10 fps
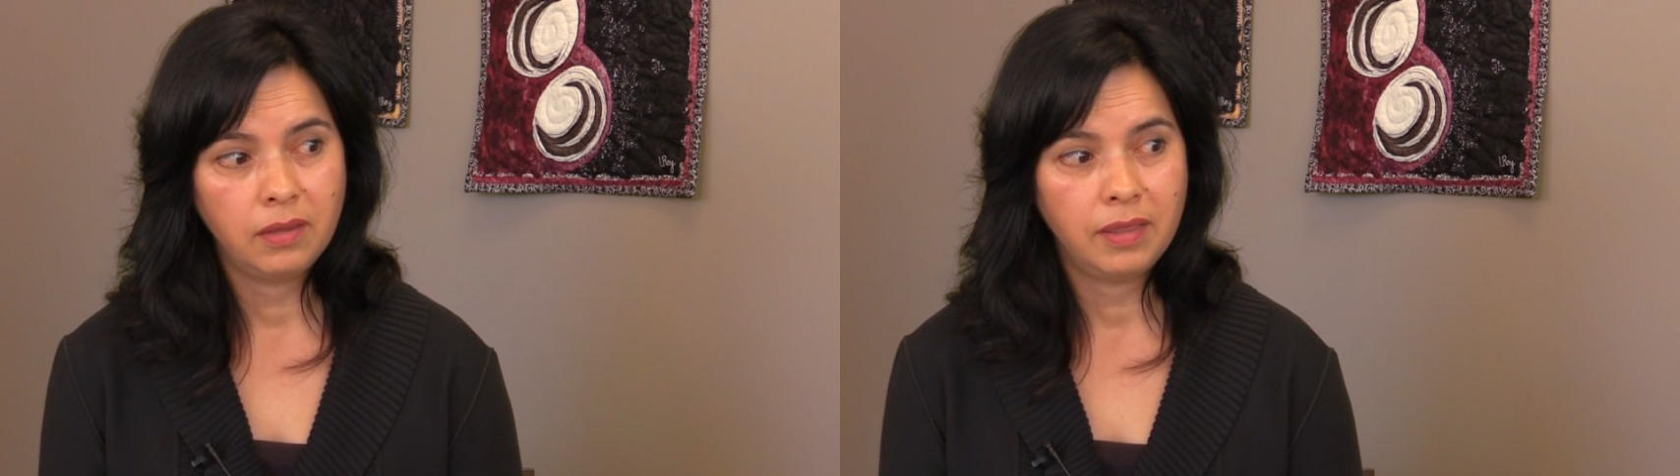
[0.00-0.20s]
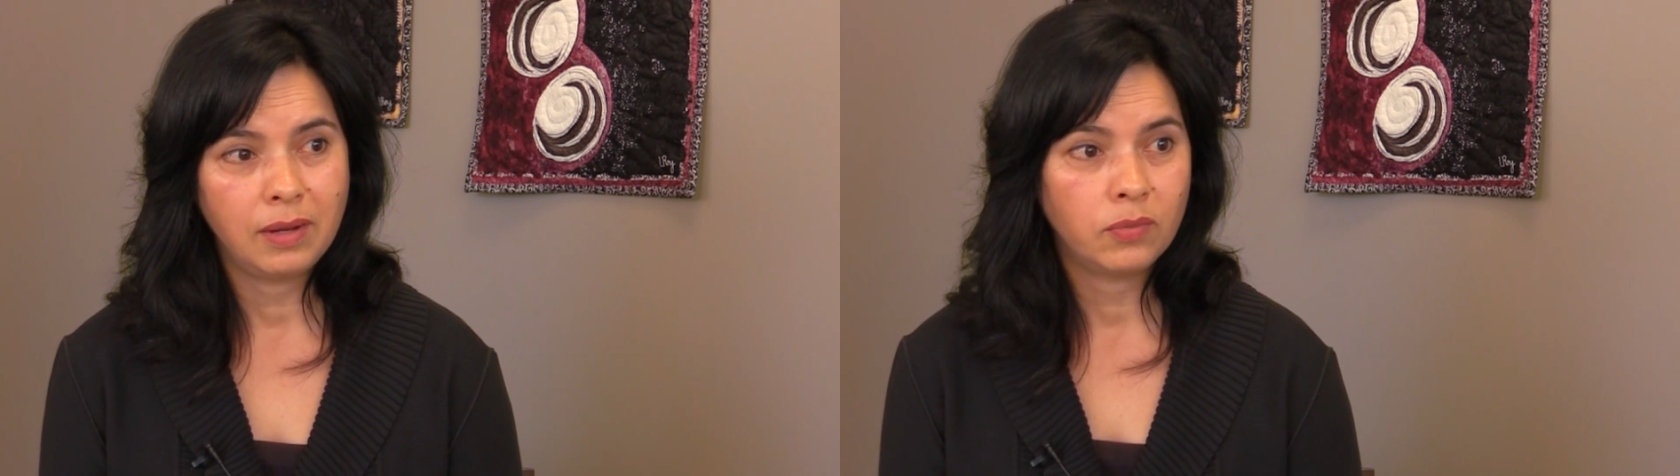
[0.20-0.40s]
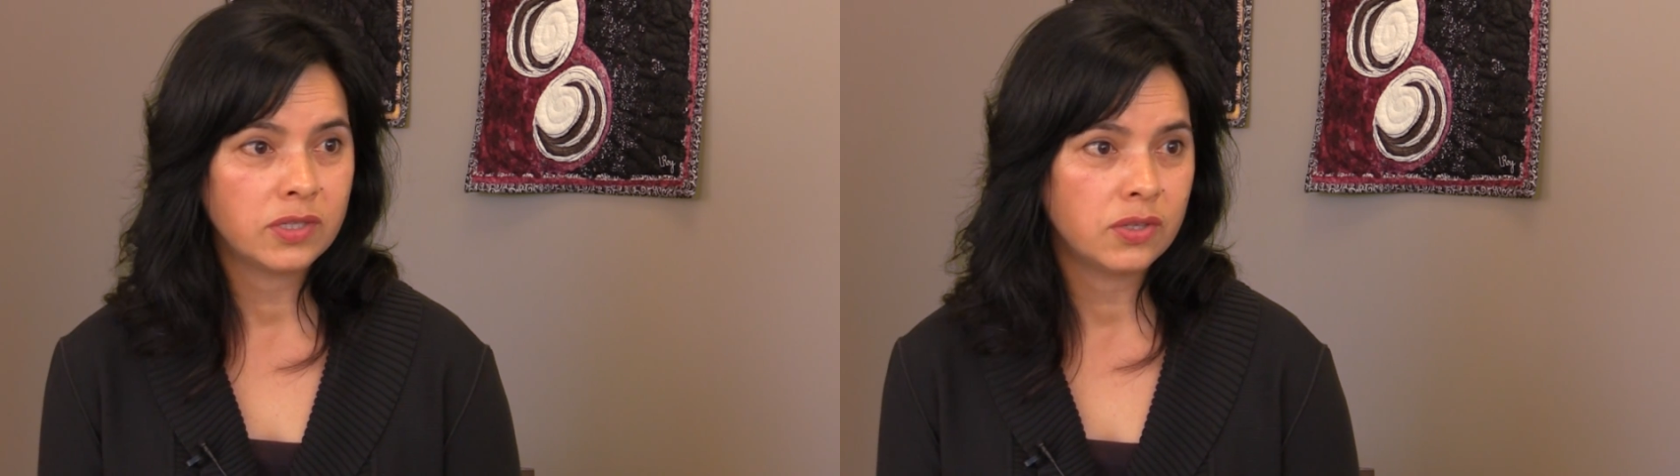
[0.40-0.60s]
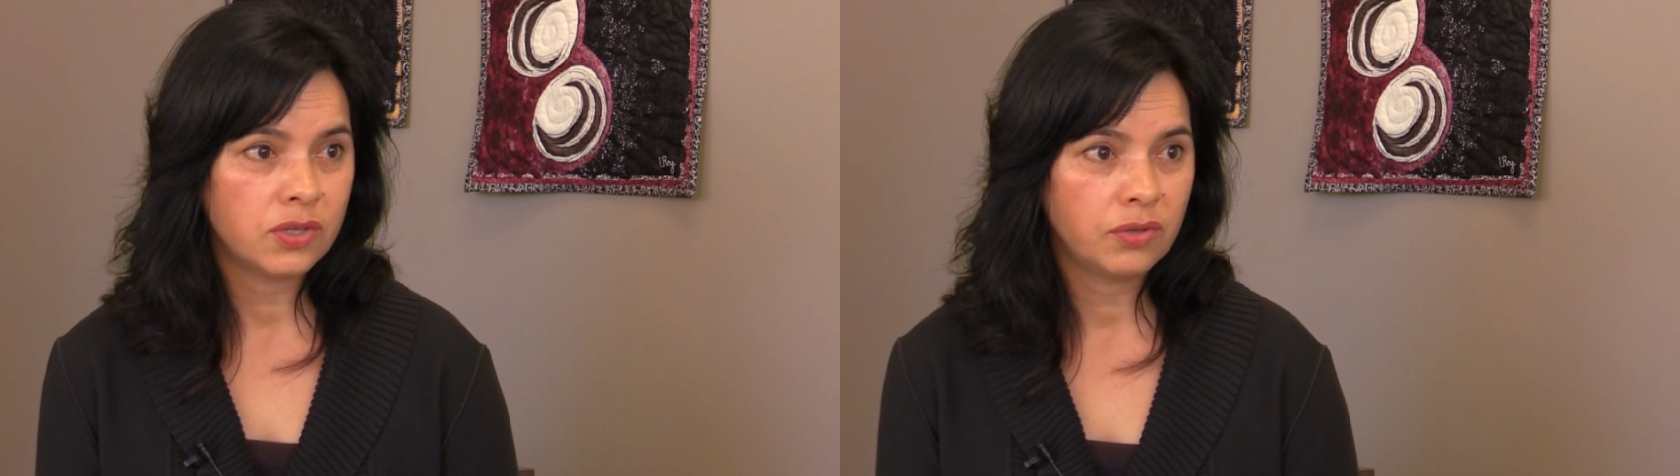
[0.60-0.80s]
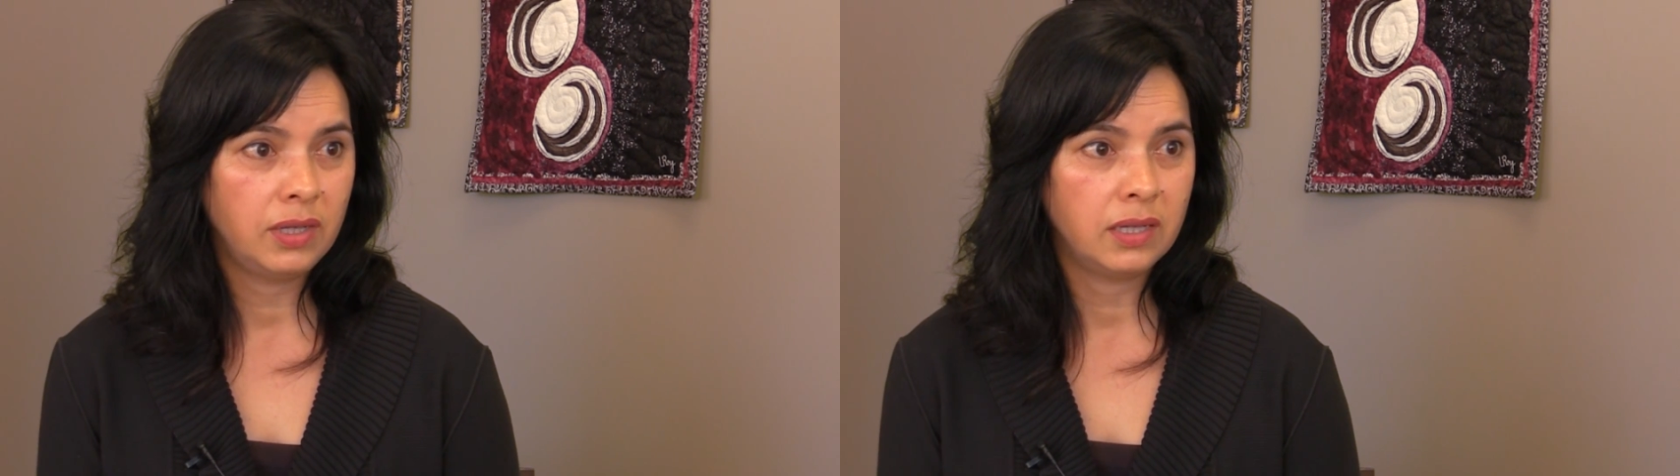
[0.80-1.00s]
that wasn't
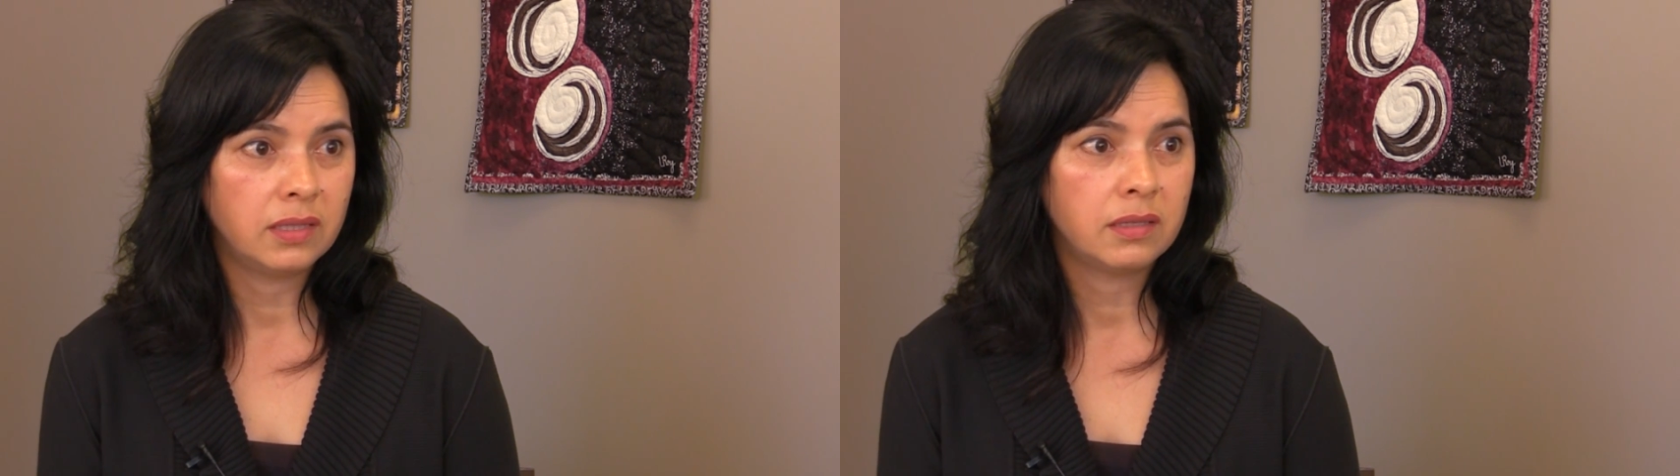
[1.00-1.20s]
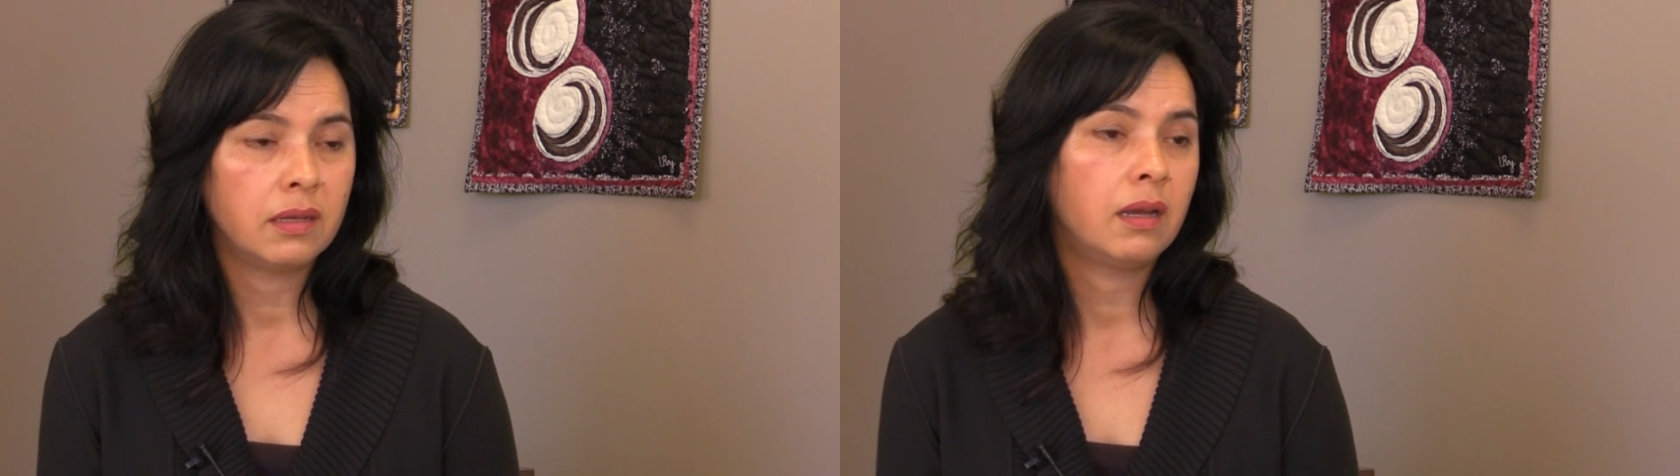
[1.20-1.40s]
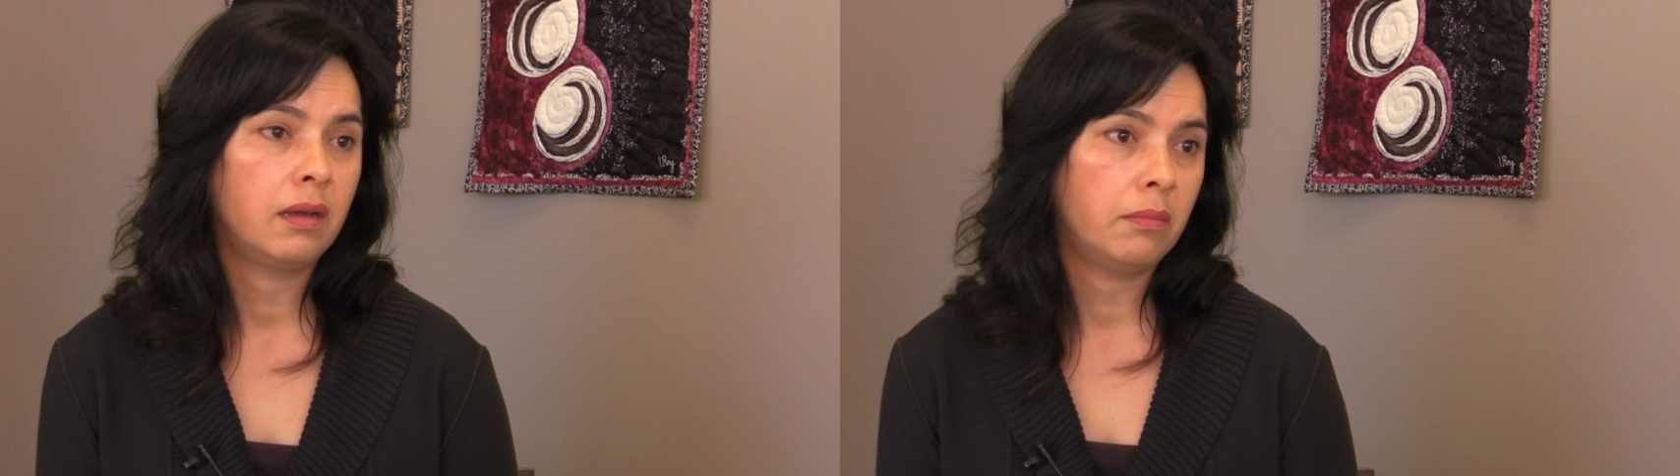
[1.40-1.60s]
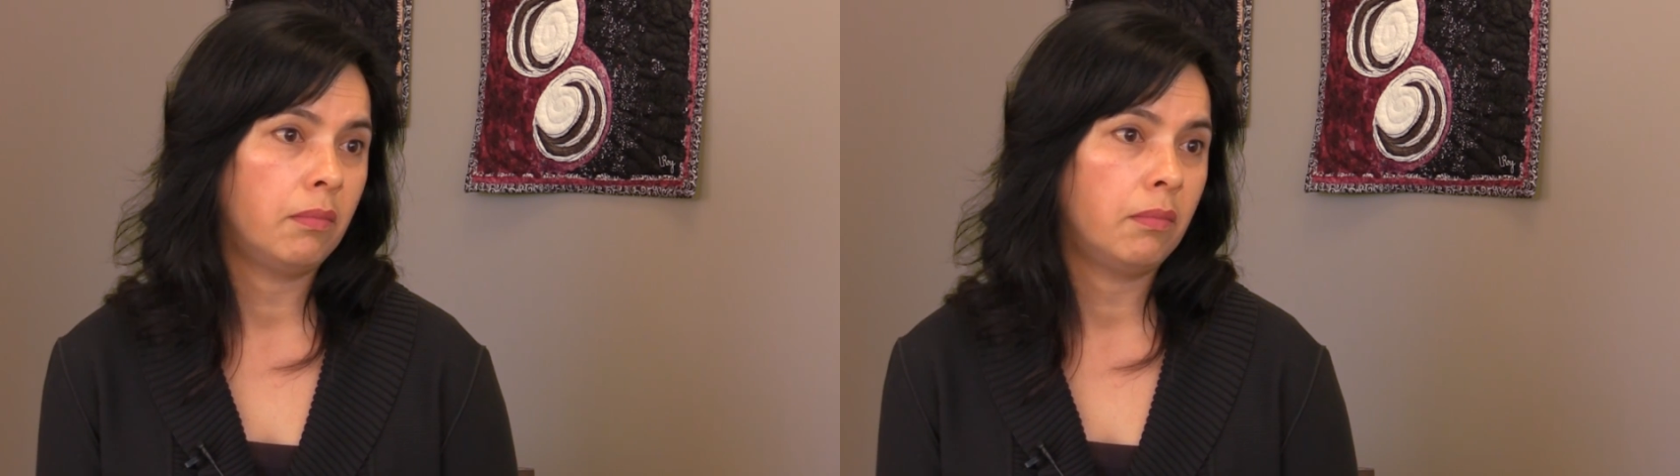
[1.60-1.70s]
treated uh,